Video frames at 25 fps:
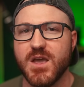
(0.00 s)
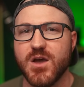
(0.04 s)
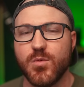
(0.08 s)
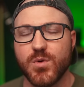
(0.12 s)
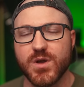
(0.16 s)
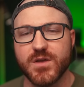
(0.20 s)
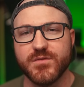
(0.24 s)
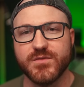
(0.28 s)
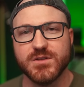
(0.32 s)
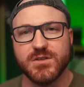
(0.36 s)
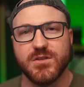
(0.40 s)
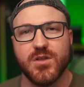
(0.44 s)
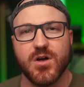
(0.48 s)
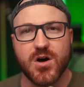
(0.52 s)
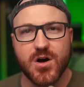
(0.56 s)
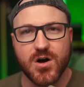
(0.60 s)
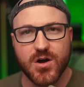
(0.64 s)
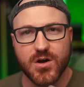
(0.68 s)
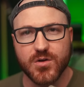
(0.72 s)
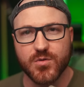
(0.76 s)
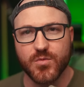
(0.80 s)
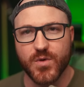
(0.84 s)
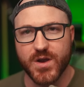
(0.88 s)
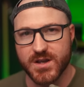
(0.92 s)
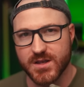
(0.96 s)
We have a
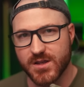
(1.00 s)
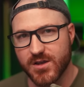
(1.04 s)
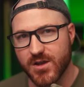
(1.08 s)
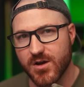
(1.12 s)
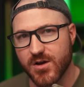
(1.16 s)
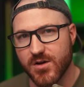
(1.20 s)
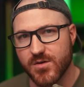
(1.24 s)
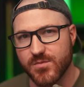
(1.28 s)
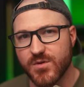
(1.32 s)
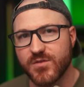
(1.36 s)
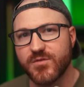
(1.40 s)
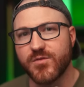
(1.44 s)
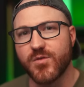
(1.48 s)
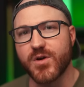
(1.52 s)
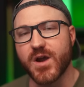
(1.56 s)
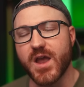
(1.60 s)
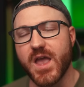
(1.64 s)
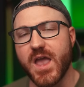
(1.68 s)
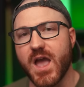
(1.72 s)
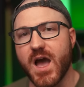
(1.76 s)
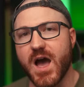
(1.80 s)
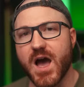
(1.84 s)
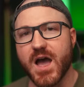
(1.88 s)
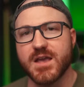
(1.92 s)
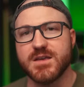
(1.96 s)
long way to go before
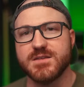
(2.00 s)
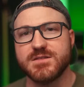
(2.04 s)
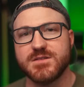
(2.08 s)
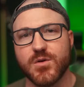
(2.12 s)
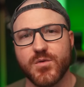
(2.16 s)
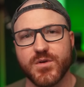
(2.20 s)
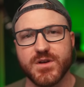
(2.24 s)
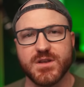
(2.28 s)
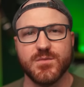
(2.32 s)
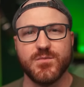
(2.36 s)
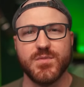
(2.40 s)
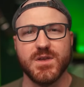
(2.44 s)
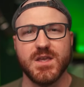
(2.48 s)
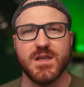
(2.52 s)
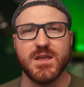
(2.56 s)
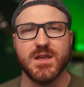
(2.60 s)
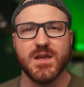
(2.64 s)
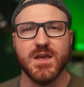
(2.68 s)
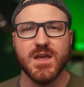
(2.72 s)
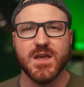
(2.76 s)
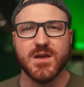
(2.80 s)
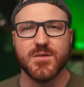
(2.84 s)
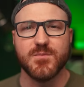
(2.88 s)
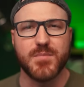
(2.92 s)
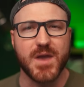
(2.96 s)
AI is going to be
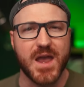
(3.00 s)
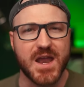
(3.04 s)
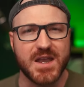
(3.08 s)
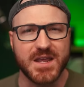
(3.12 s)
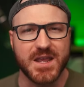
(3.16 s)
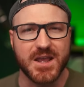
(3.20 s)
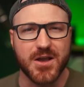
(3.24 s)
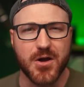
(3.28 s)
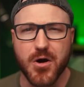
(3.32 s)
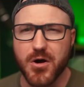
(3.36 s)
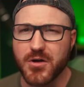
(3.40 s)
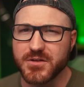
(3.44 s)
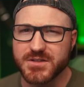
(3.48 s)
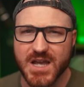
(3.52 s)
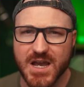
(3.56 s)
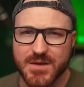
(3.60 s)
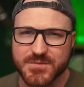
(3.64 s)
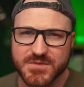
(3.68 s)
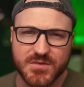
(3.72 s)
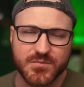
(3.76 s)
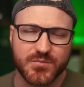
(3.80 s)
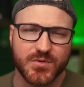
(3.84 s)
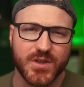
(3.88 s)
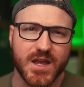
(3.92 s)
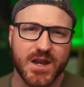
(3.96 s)
banning all
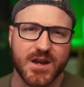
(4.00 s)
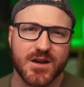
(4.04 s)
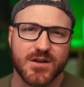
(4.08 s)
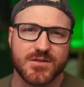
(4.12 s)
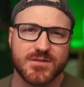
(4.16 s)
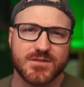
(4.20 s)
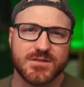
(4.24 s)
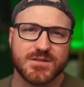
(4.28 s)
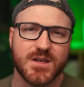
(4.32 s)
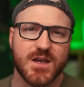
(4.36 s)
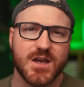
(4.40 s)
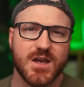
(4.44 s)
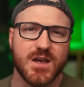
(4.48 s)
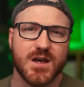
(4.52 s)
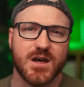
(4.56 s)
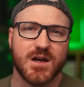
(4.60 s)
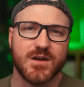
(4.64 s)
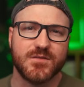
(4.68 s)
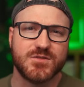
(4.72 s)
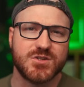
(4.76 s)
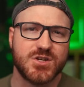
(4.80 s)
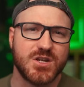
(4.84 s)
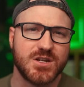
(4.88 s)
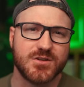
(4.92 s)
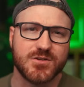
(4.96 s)
types of players
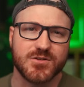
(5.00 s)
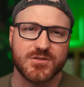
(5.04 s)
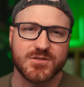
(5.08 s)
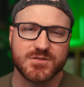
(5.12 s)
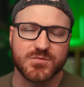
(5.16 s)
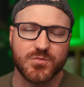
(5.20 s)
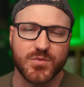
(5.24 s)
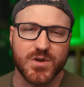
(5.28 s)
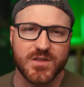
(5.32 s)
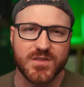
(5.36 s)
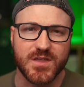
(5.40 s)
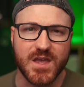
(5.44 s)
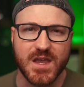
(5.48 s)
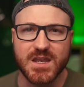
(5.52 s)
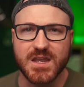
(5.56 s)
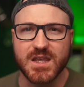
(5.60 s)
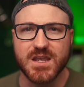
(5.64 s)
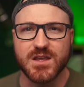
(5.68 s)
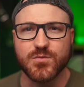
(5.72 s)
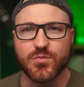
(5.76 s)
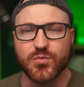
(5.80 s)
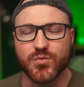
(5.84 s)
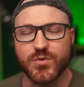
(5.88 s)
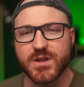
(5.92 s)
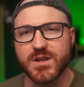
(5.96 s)
of cheaters with
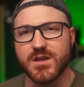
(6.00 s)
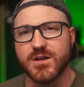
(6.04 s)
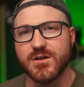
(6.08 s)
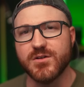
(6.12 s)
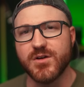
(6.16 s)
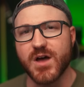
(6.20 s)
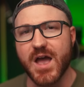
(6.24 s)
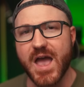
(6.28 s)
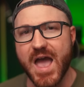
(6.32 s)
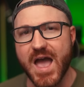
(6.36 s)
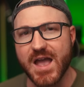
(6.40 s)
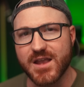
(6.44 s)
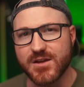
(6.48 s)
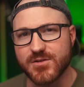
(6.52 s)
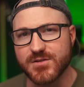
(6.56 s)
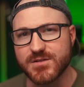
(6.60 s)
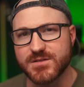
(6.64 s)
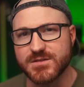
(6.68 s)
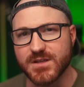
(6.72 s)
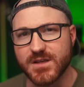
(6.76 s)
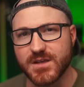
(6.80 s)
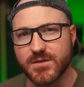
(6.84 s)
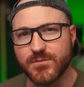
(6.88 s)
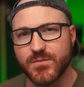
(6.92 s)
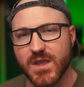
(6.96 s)
any real
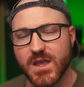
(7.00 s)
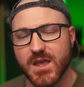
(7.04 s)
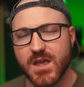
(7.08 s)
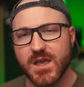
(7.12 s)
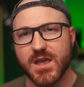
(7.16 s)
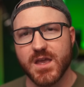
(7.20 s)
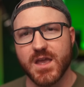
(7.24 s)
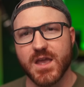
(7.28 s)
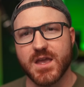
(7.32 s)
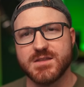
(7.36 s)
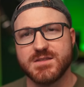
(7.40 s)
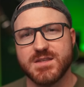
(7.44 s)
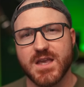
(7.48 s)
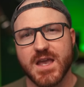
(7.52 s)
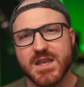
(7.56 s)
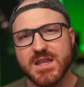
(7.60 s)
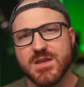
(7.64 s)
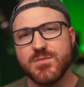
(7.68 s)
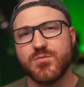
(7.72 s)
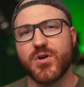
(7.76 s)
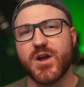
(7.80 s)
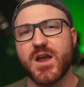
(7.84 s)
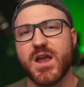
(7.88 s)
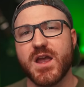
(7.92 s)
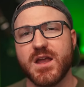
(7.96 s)
accuracy. And to
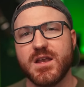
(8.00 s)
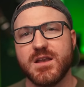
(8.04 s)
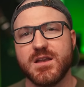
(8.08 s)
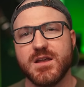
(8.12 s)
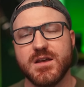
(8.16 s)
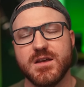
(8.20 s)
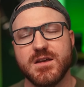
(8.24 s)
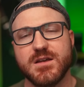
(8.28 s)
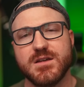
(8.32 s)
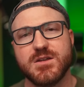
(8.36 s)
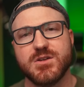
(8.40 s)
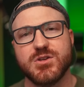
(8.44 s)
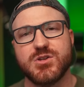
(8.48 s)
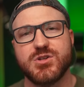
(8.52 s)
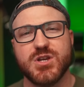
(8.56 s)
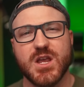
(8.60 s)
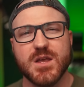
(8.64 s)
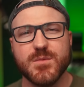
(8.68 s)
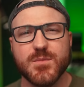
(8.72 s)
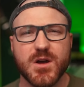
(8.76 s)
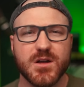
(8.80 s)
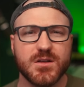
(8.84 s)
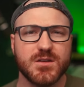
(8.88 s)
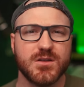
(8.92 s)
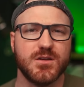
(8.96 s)
AnyBrain,
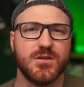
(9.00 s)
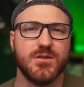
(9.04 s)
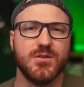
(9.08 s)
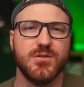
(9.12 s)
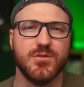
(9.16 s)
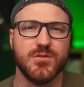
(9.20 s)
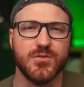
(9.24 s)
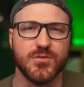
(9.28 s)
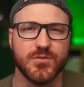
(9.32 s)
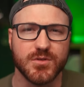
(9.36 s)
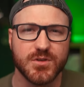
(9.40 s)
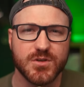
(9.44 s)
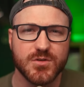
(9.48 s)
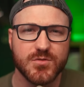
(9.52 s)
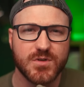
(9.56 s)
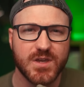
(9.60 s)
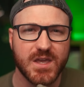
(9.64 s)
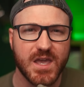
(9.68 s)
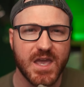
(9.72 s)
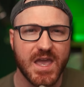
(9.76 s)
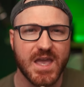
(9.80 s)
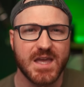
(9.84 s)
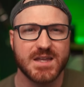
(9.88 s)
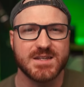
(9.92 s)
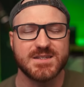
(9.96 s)
shame on you. You
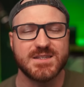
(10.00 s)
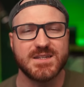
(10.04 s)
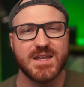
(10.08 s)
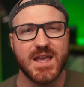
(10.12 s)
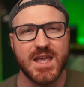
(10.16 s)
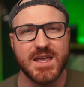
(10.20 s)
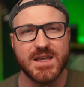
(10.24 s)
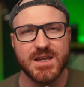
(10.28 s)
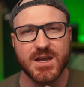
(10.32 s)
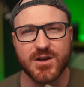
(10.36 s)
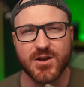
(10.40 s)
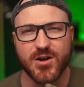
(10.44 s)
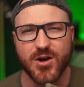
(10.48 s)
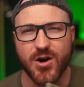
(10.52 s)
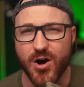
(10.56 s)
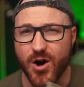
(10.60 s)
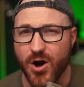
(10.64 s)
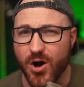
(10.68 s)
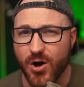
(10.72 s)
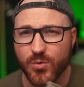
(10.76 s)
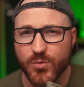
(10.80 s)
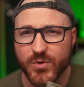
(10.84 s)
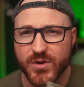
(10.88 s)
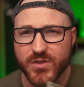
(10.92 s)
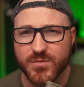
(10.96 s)
can't take a
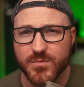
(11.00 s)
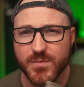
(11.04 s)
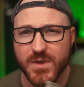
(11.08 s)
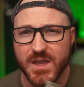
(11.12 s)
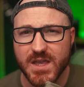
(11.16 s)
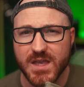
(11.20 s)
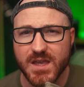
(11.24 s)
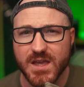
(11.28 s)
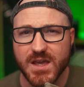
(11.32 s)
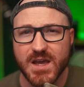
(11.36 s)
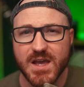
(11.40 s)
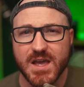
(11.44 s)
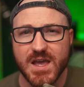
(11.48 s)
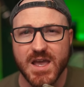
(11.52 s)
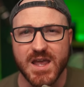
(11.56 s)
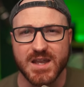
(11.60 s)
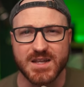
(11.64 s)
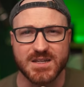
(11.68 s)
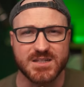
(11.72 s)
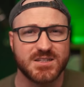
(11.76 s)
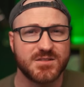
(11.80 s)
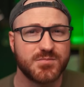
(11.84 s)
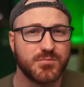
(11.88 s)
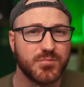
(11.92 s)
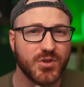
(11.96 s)
call with me and
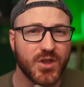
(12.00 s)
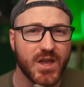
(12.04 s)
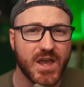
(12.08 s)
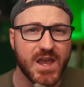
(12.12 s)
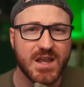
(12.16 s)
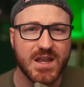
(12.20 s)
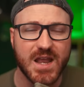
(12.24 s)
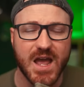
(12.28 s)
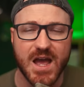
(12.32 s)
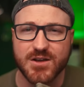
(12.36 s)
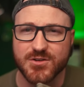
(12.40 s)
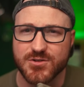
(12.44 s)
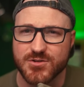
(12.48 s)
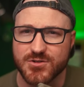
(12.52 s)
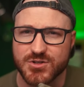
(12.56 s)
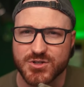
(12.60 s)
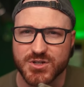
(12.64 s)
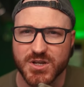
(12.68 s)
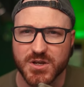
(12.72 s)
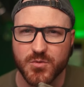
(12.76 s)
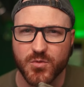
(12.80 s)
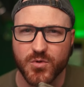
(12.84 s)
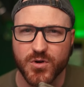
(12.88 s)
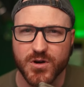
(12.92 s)
explain how your shit